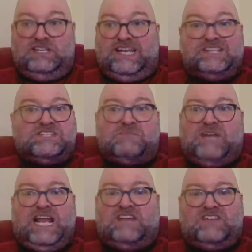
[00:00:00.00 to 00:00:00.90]
in some
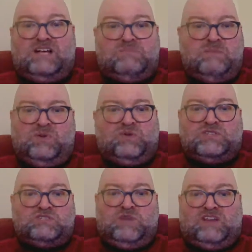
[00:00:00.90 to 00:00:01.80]
kind of a
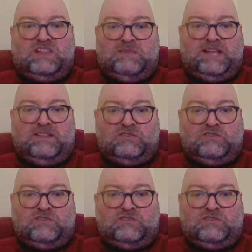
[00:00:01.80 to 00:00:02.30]
papoose, whatever they made in